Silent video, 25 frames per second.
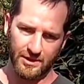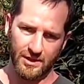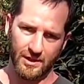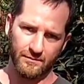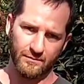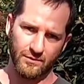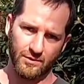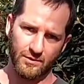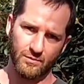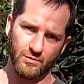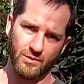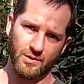
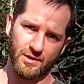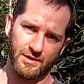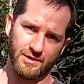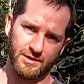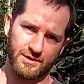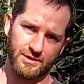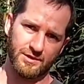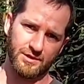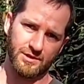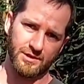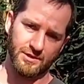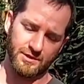cover where
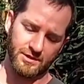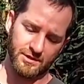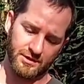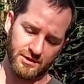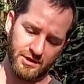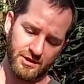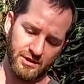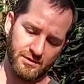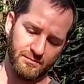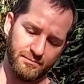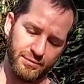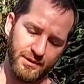it's just a
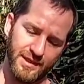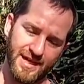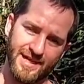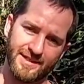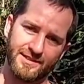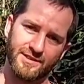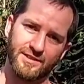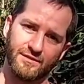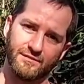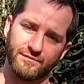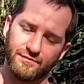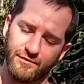cheap
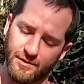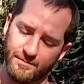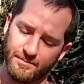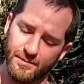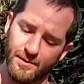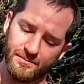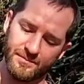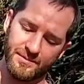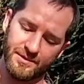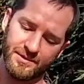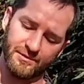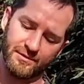plastic
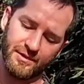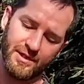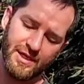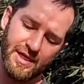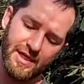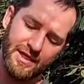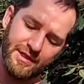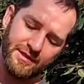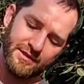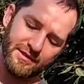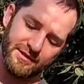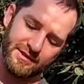flip-up deal.
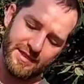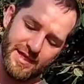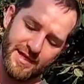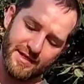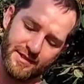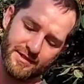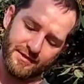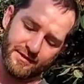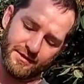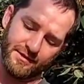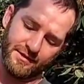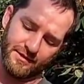This
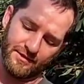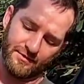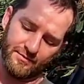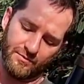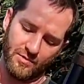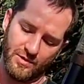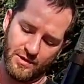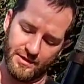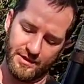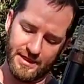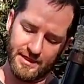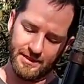actually is
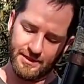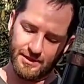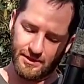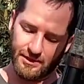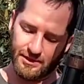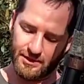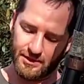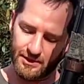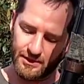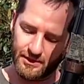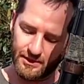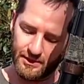one that
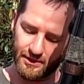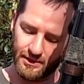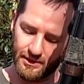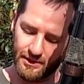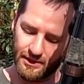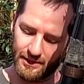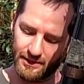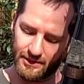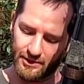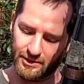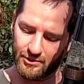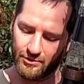just
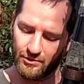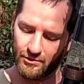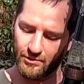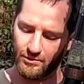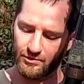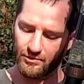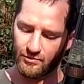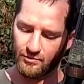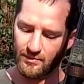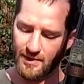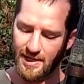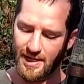
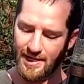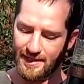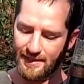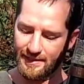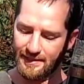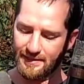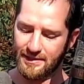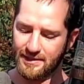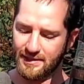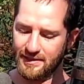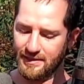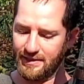screws right
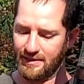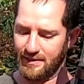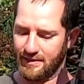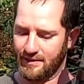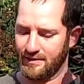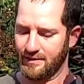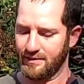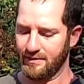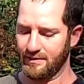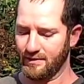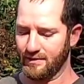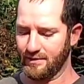into the
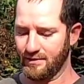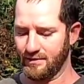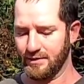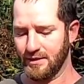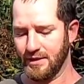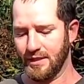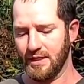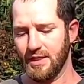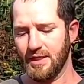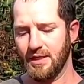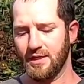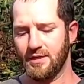end of
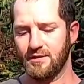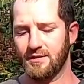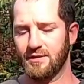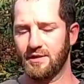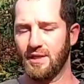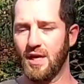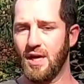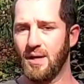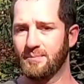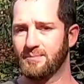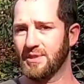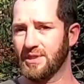the
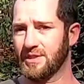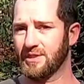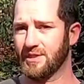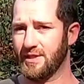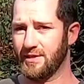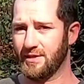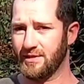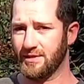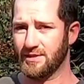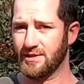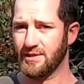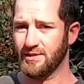optic
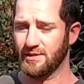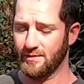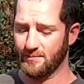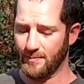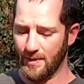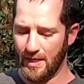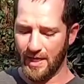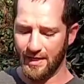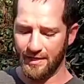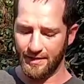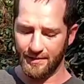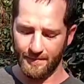there, into the
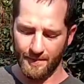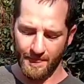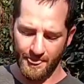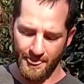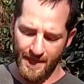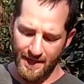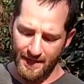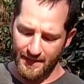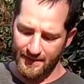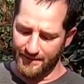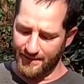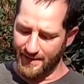body.
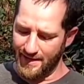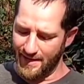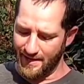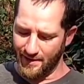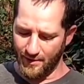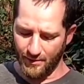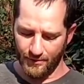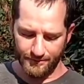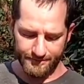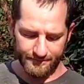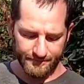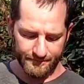
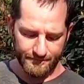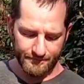Now,